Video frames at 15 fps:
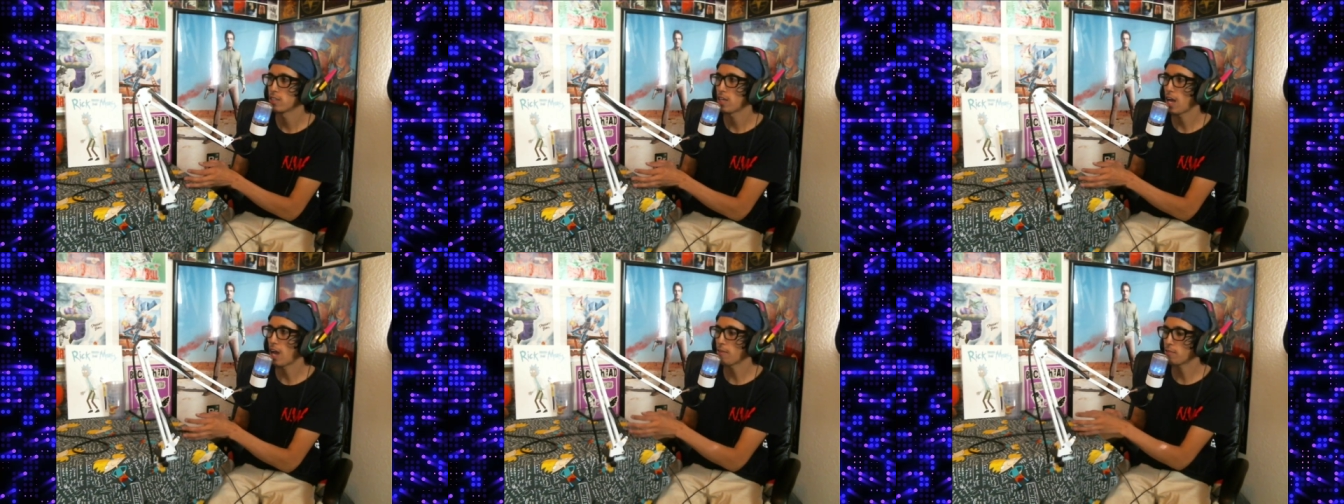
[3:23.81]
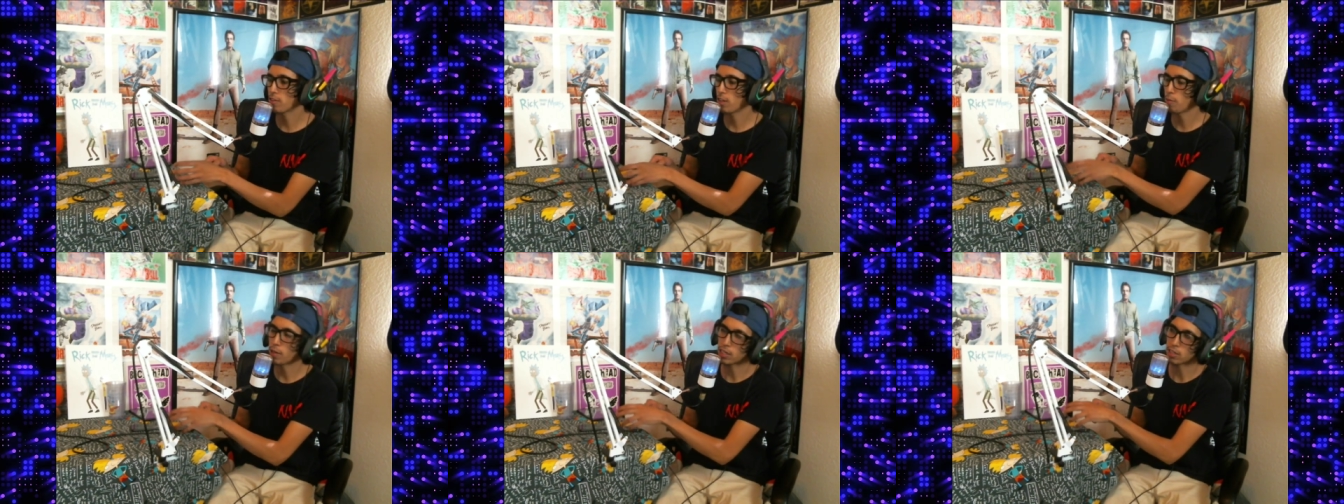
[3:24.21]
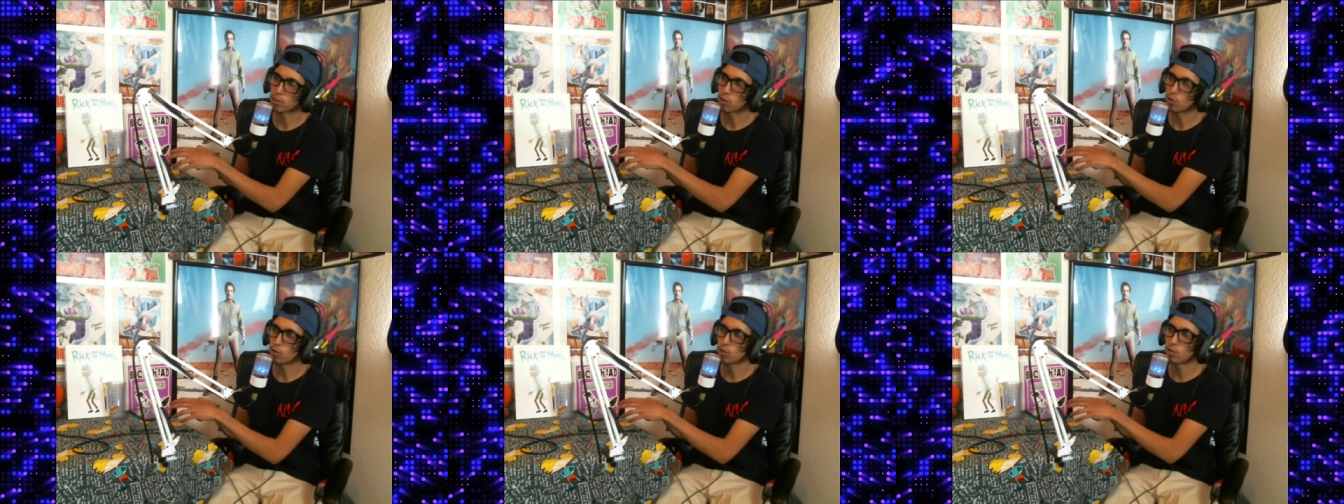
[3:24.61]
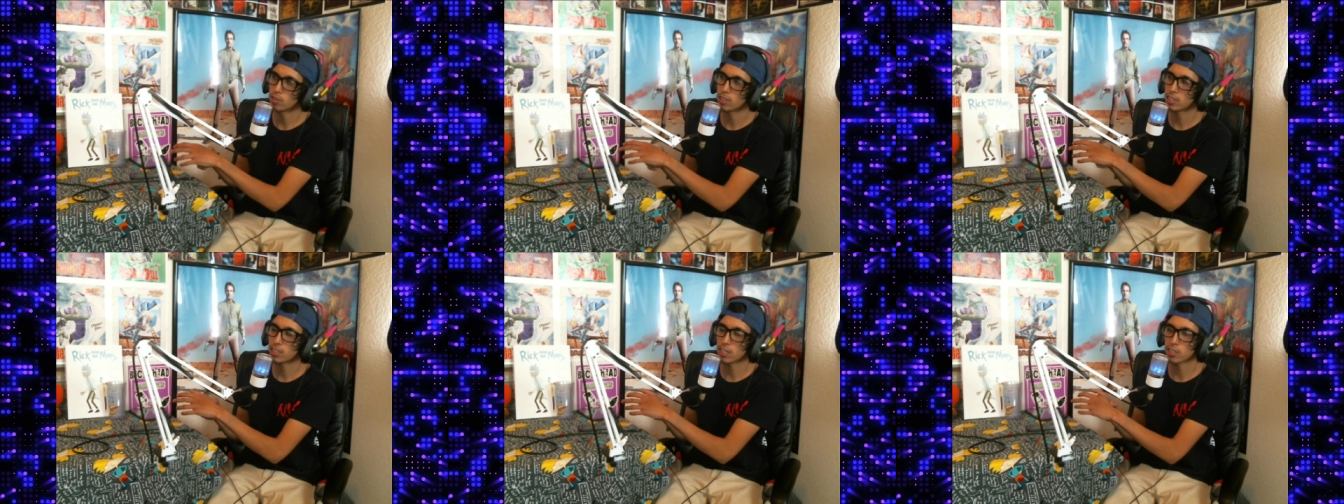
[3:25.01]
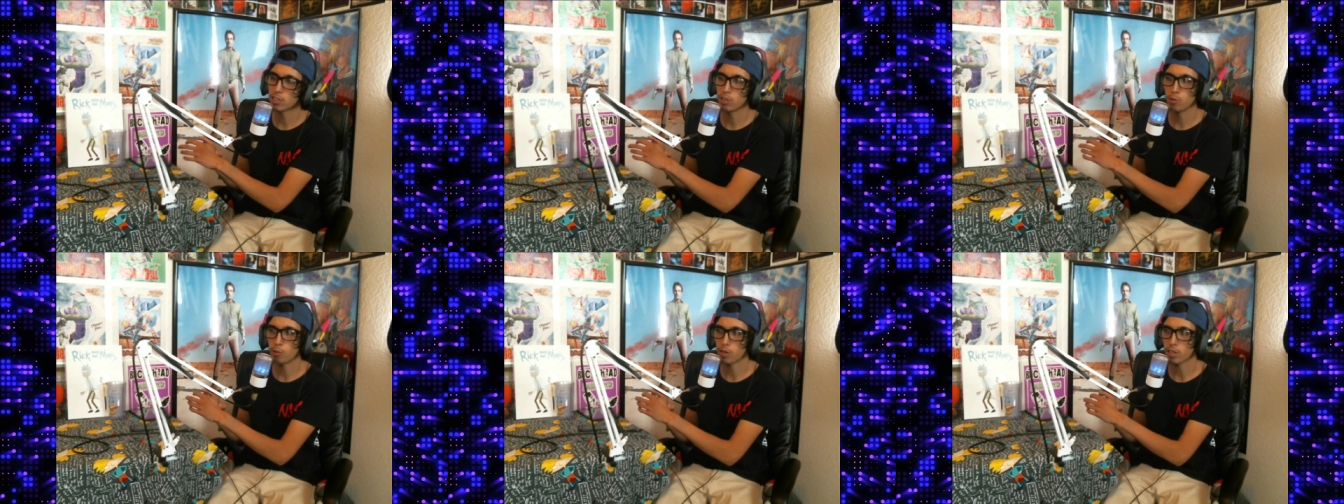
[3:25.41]
after they make a goal. That's not the
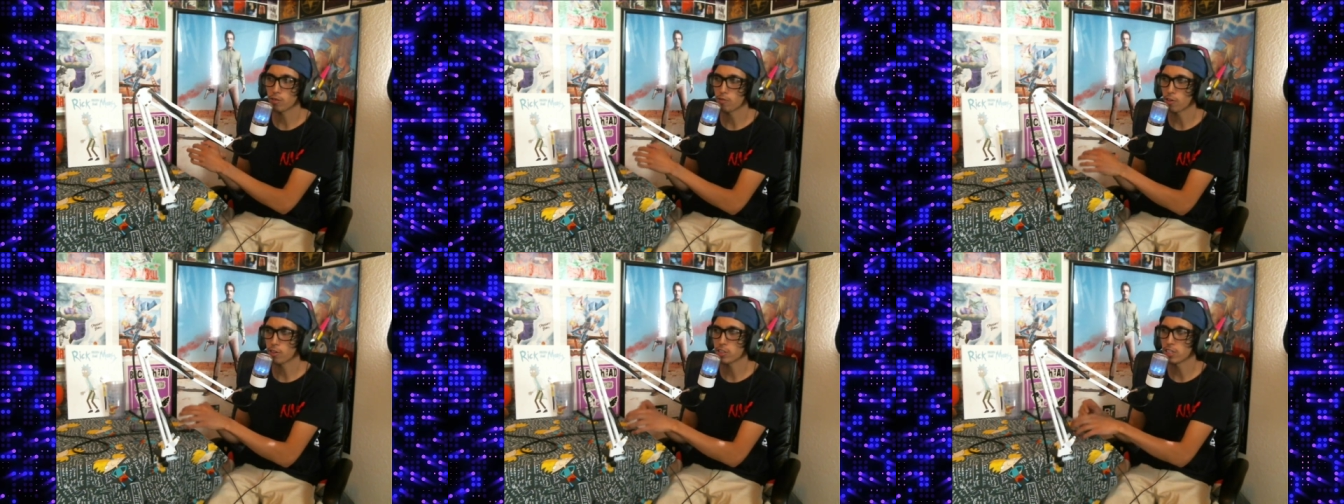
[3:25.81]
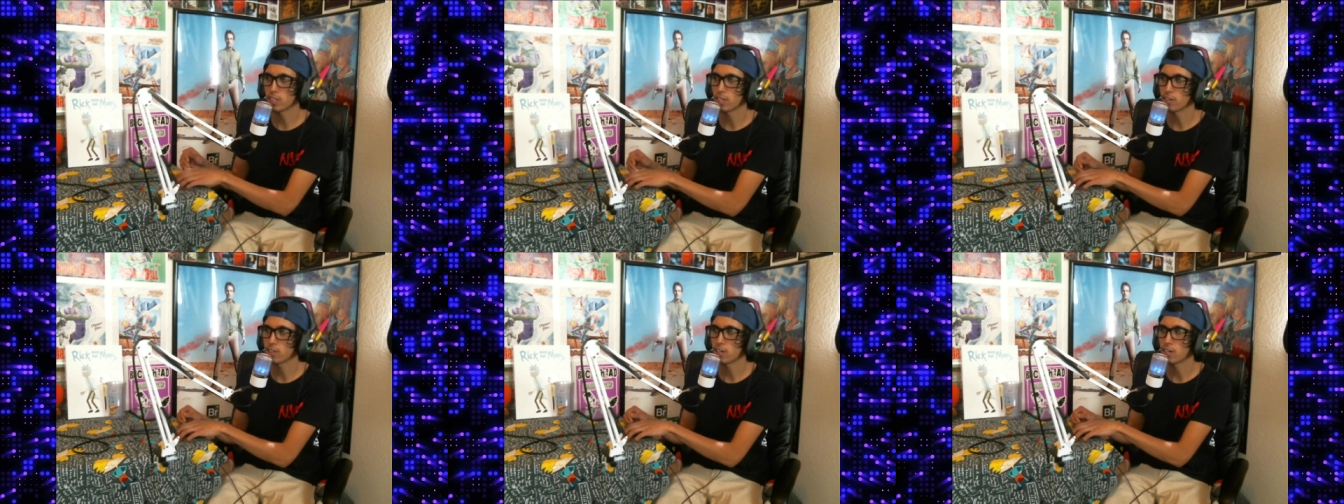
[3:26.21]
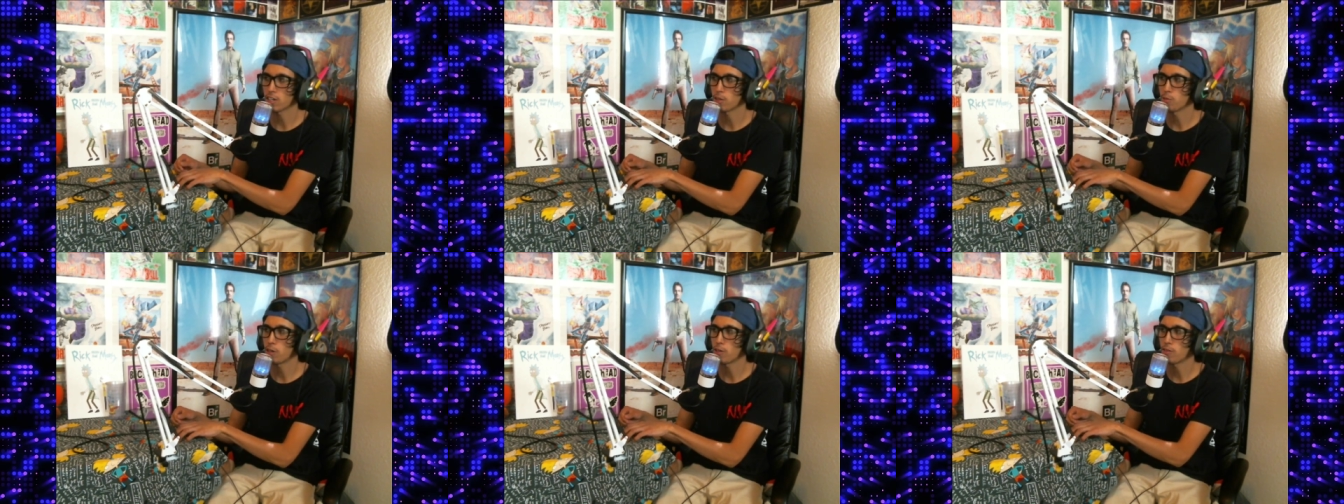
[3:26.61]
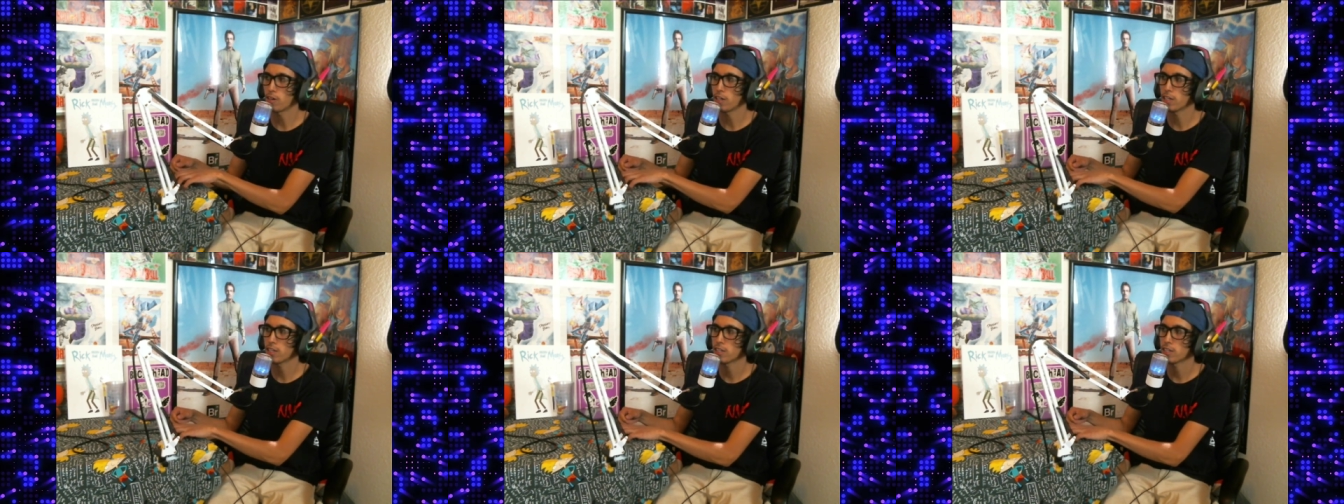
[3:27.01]
2-point conversion that you're talking about, right?